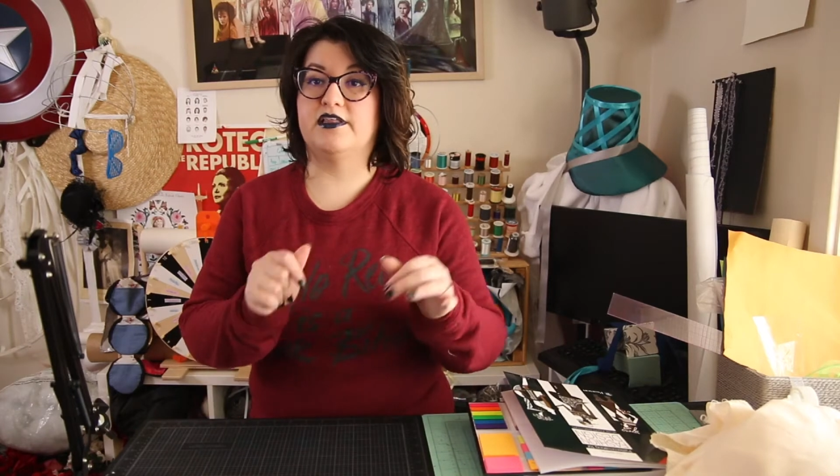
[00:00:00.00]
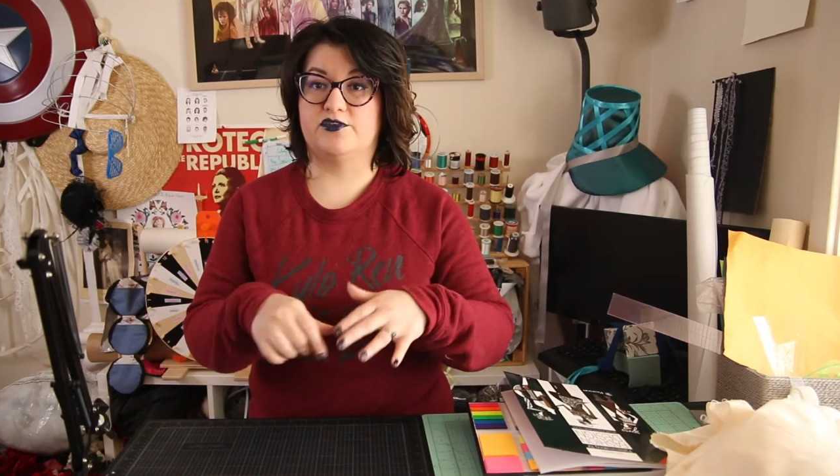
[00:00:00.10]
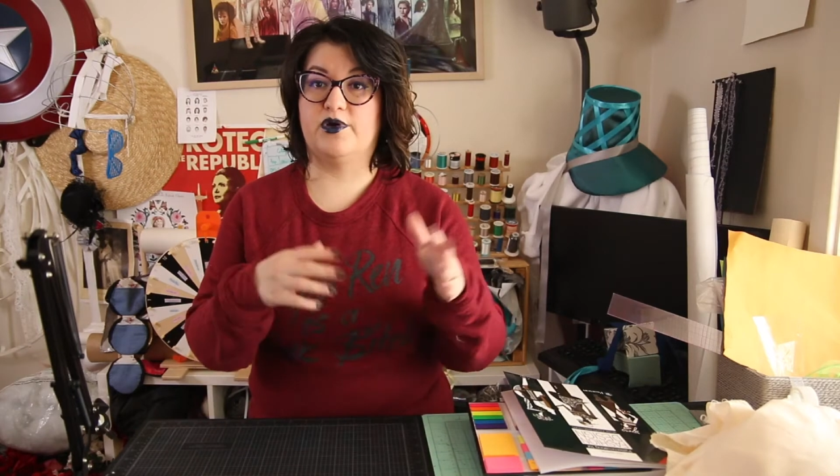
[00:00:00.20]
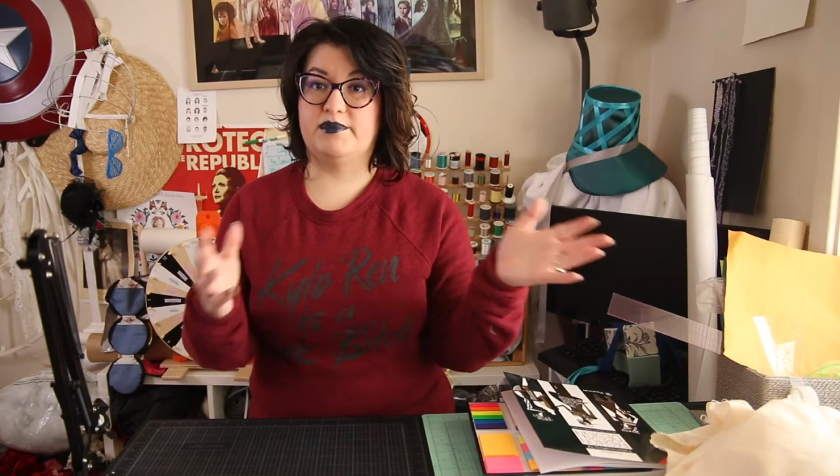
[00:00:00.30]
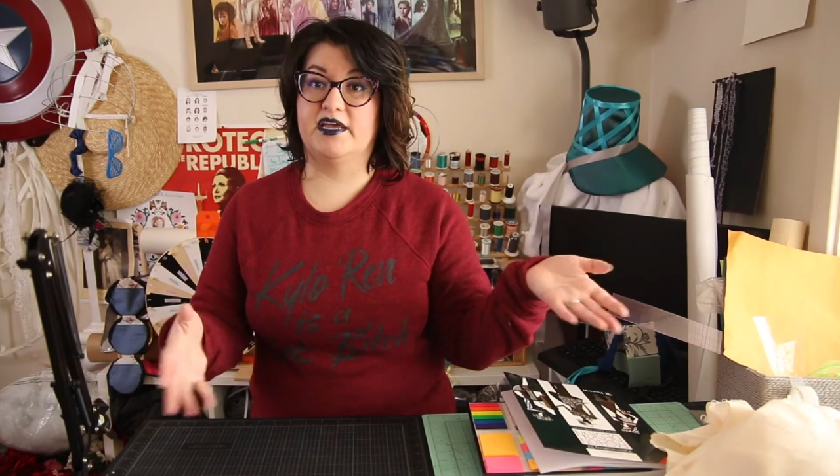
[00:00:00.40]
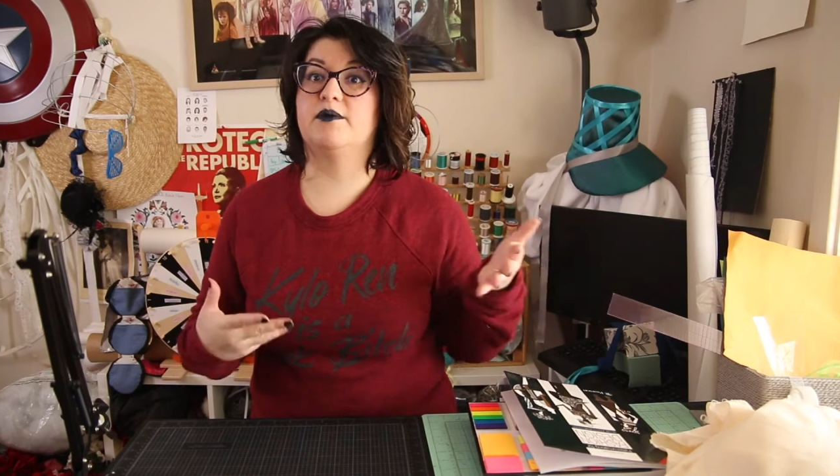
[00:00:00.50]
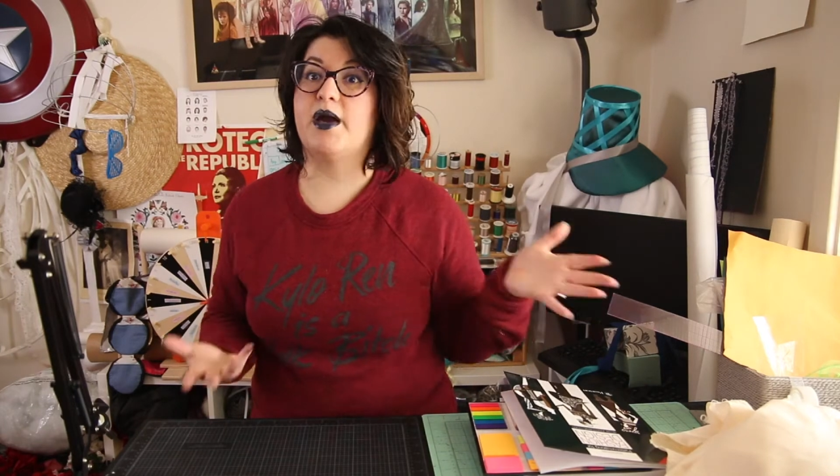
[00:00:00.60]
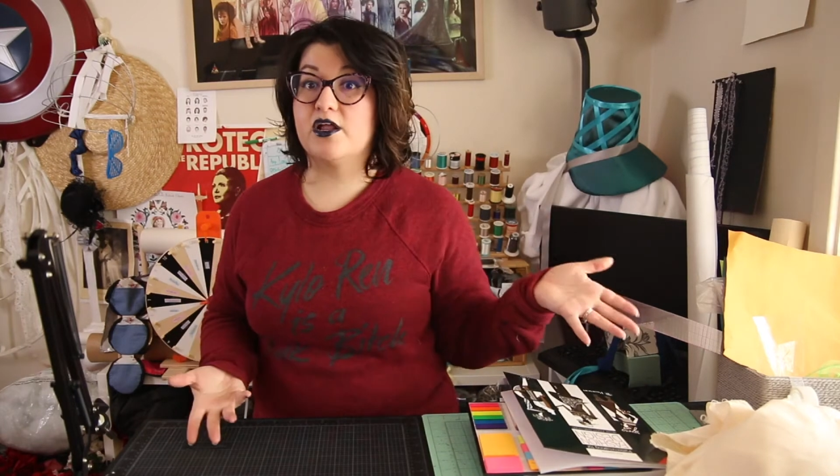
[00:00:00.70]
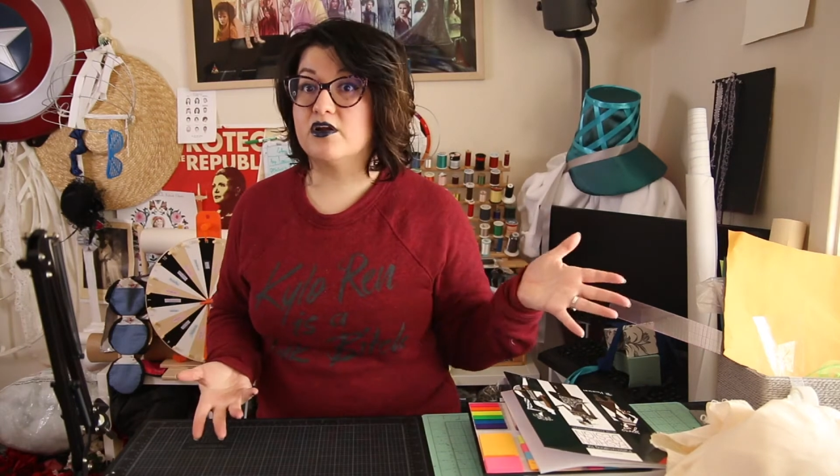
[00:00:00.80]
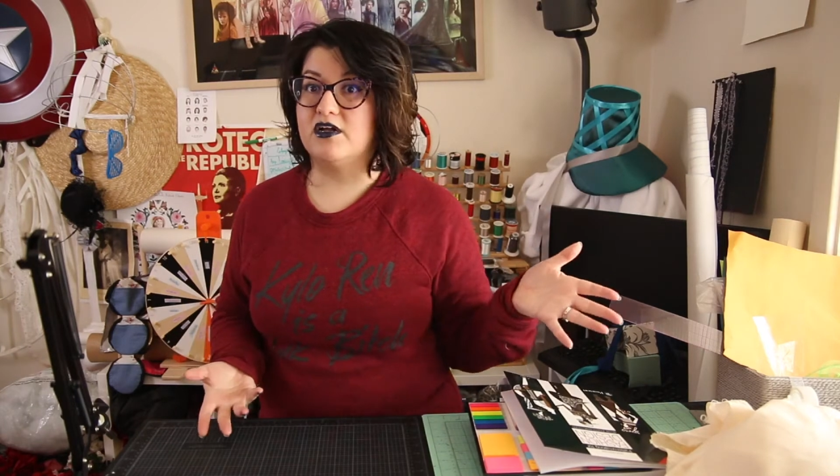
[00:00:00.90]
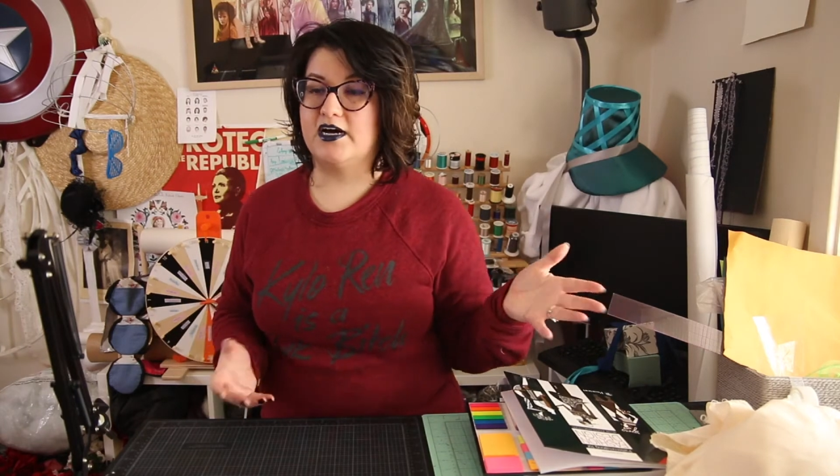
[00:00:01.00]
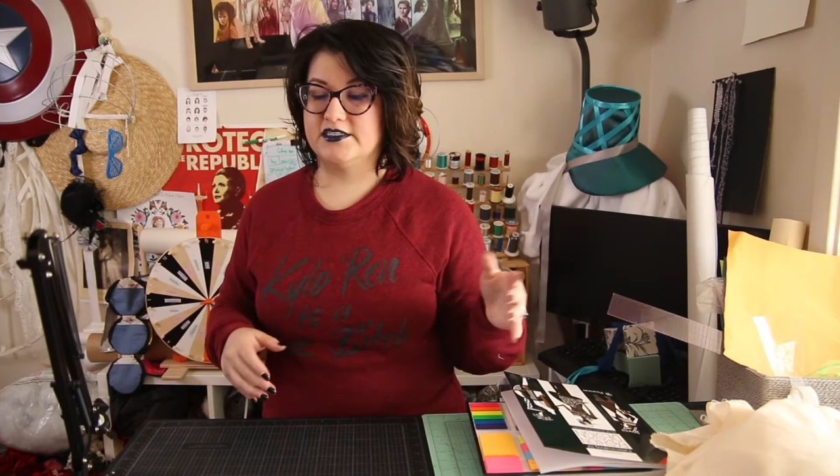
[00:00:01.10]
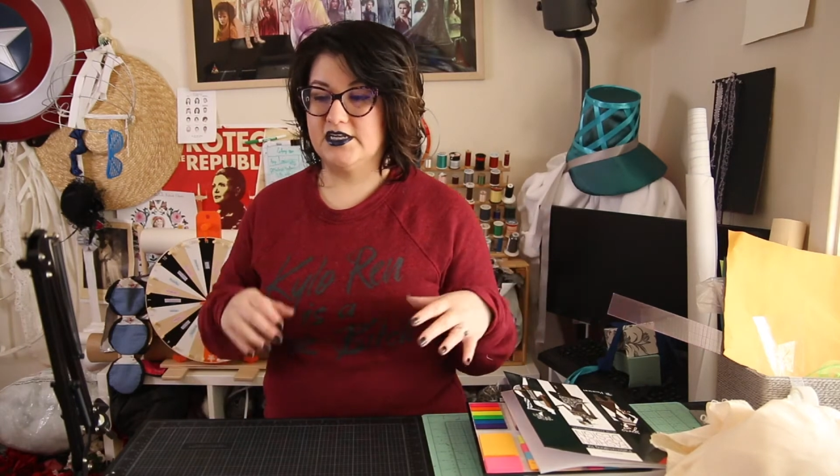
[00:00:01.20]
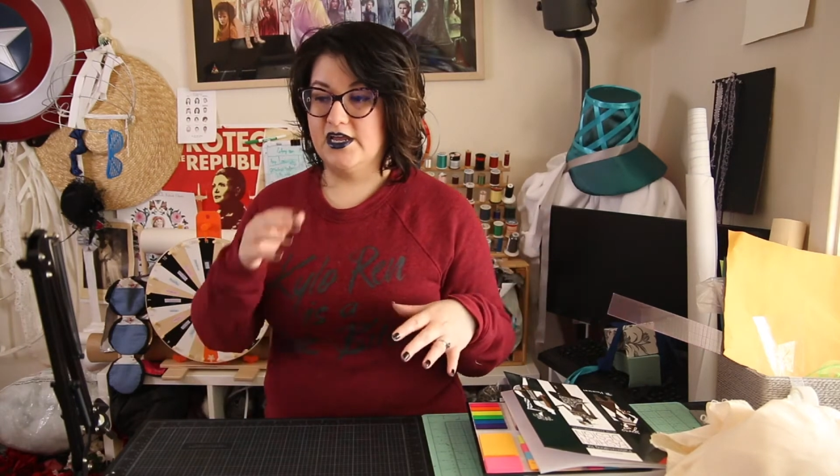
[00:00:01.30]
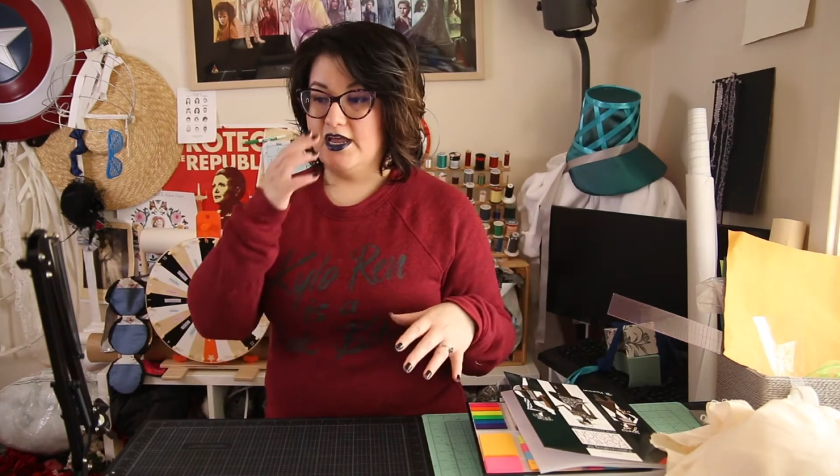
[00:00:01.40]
that's why I'm taking pattern class,